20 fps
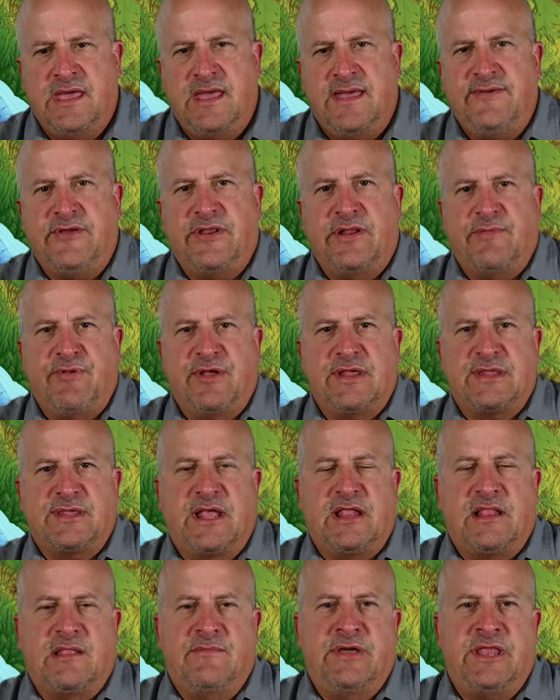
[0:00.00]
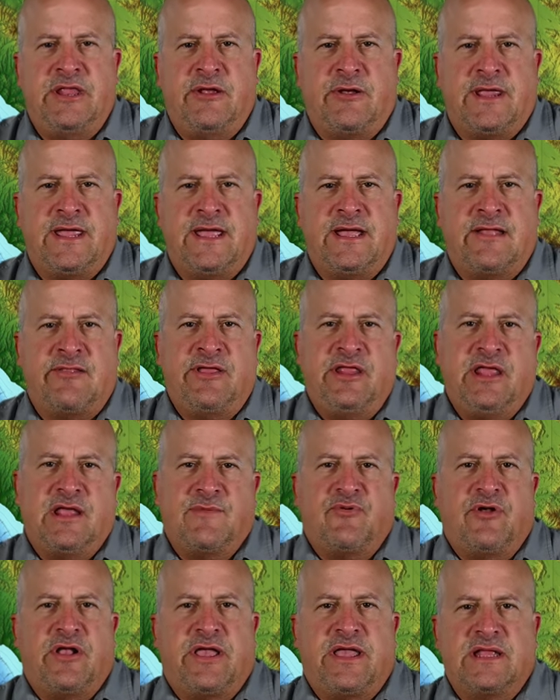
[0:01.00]
If you go to a place like Clemente or Catalina, you
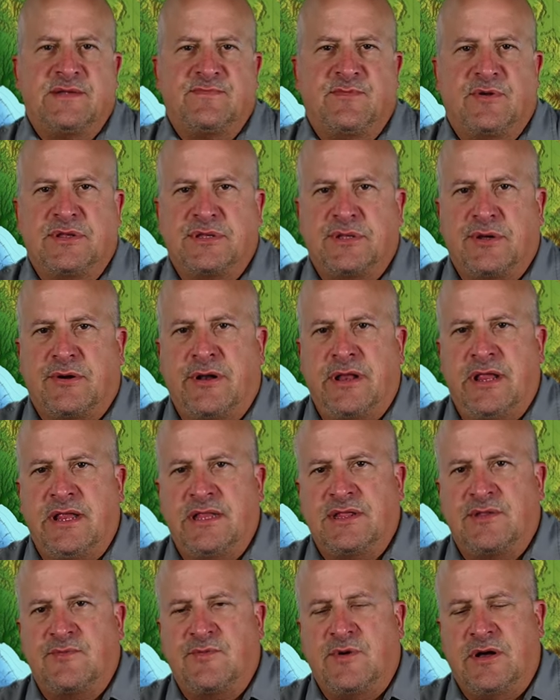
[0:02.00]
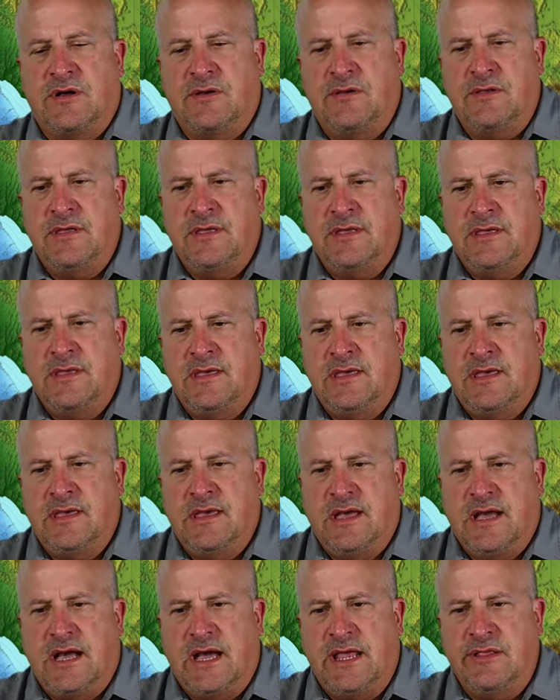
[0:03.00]
can probably catch them on sardines as well.
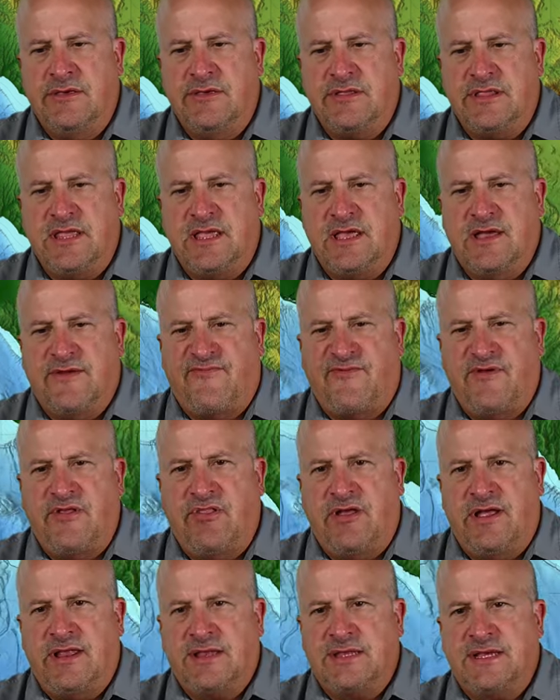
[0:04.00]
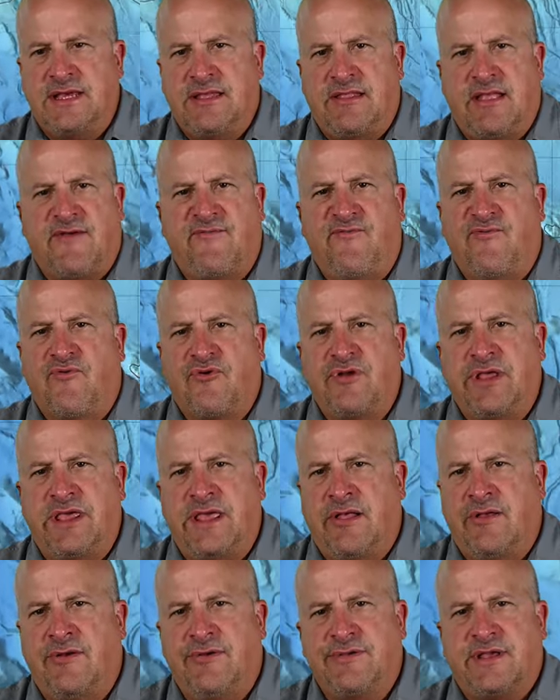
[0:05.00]
I know that the uh, Freelance had like 40
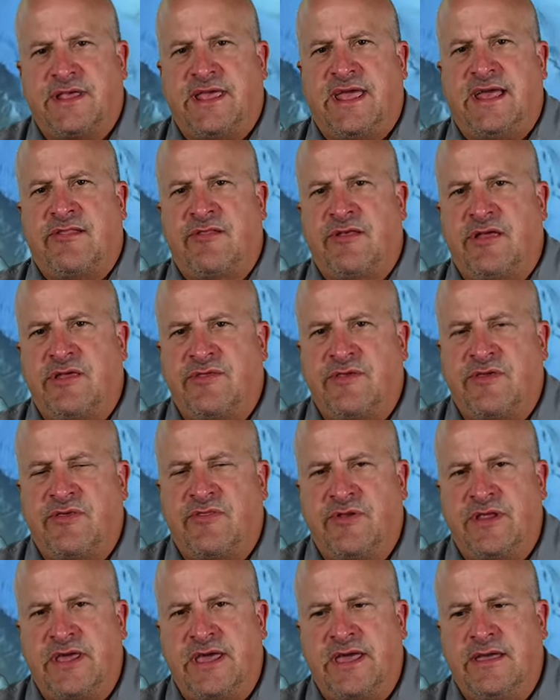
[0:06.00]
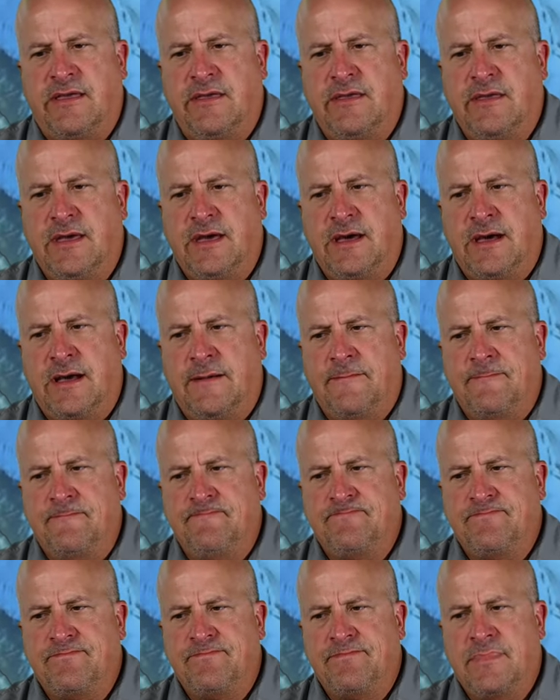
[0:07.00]
yellows at Catalina the other day. Um,
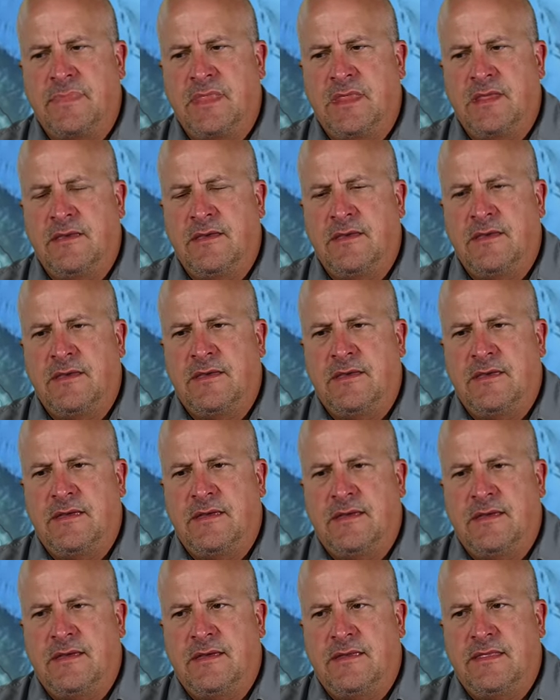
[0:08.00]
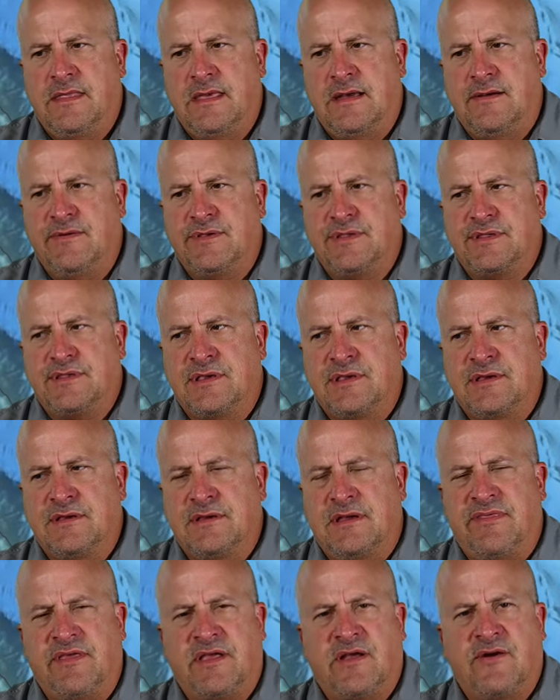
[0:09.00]
that was, uh,
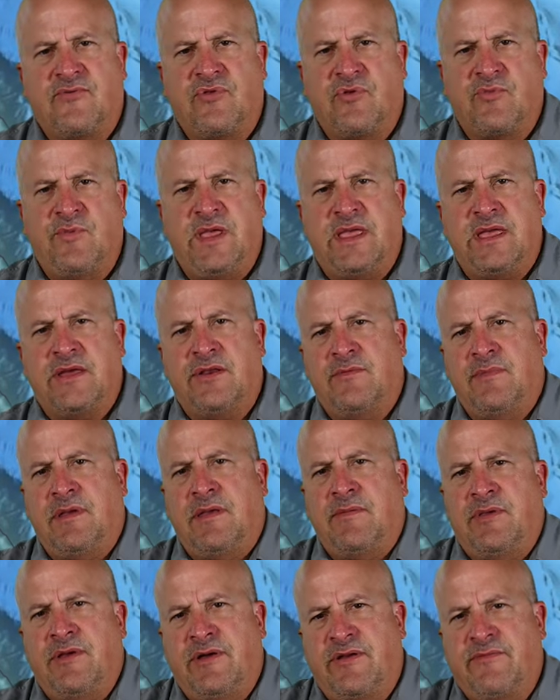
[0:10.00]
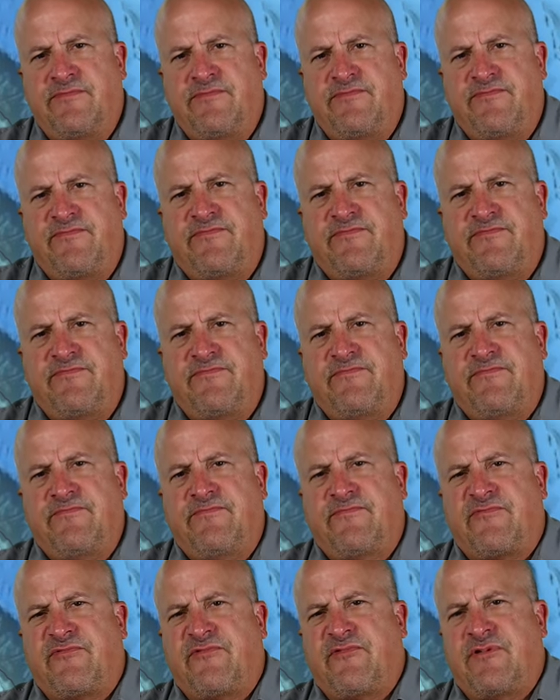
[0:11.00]
I think, over the weekend or maybe on
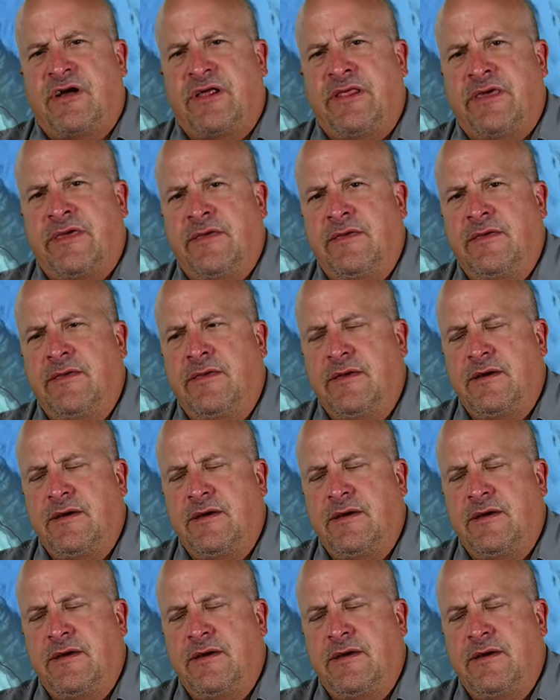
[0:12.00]
Friday.